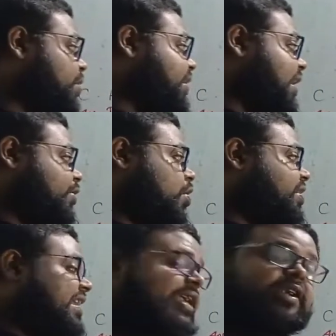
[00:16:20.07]

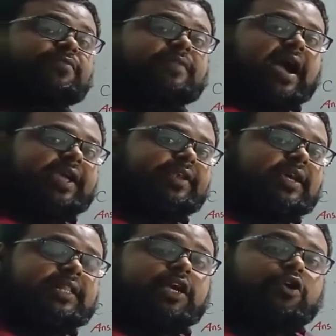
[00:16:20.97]
cannot directly find
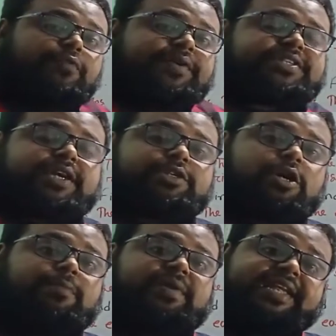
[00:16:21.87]
the coefficient
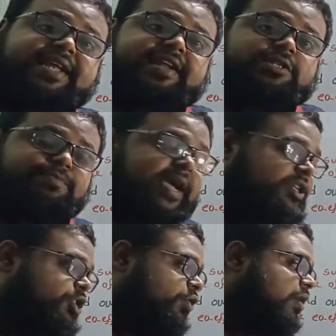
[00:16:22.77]
of linear
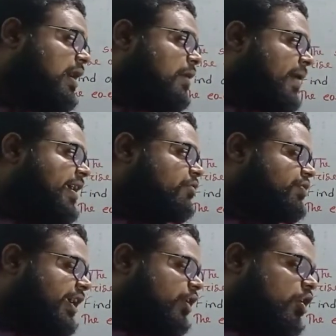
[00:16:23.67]
expansion by
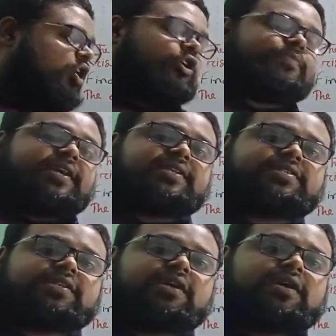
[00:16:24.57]
using all of
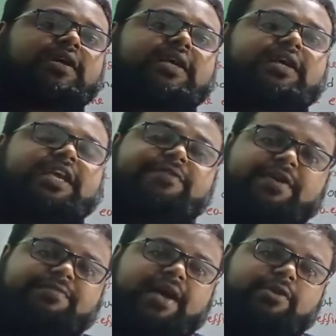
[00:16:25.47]
this
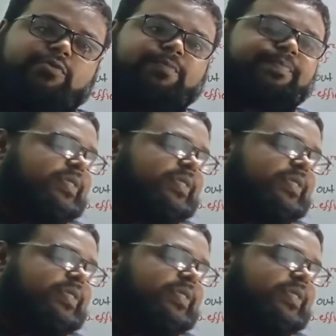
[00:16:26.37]
given value,